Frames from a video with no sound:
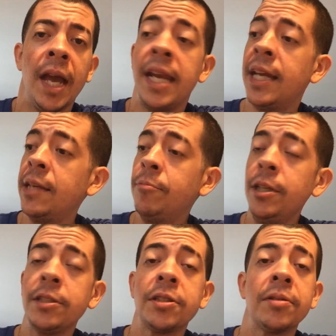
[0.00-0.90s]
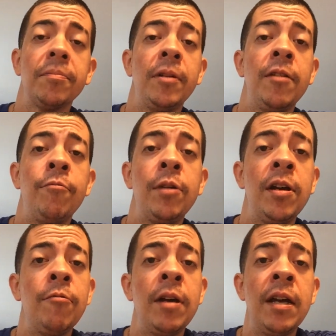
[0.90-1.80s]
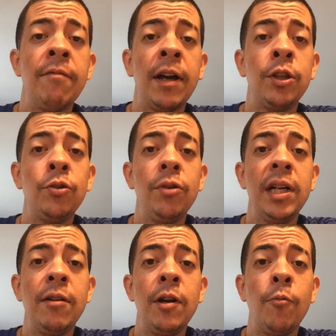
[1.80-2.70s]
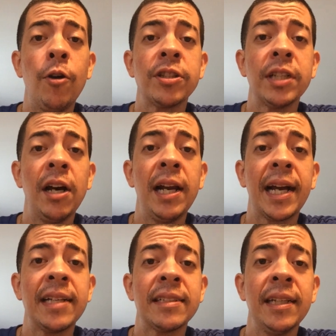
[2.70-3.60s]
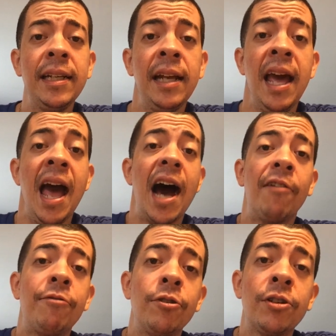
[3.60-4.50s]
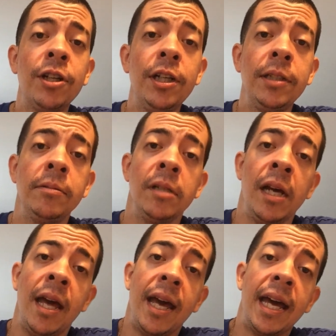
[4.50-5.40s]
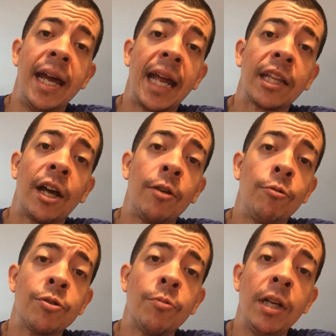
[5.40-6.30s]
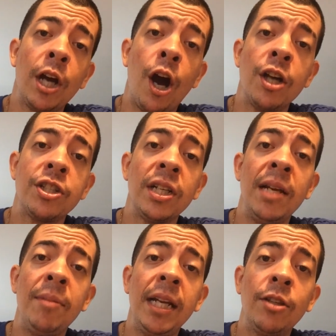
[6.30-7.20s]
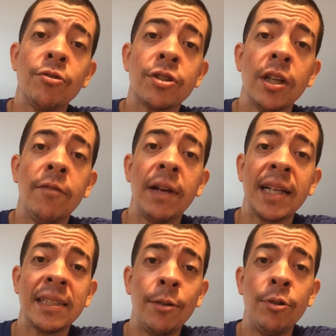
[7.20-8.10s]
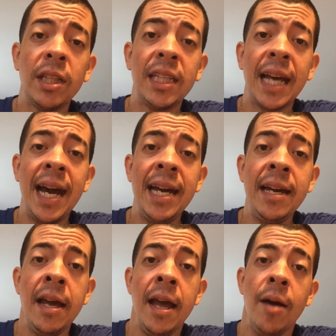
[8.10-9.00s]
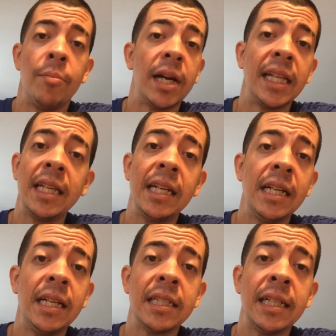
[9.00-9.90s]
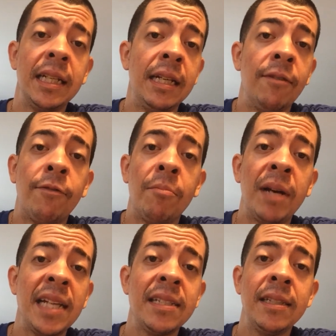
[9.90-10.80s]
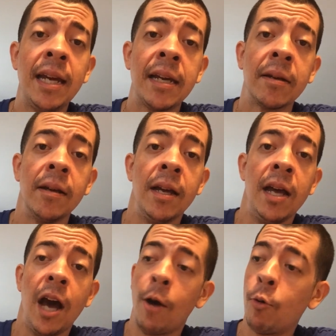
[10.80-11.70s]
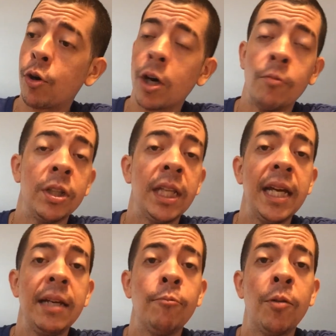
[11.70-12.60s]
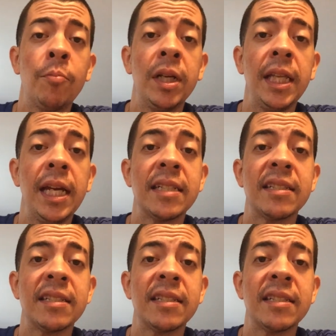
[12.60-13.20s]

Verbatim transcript: no matter much, if, if, if I do it and it works out, like I said, I feel good and I thought it was really hard to eliminate those stuff, like I said, with the diet, but I did it uh, uh, from night to day. I woke up one day, one Monday,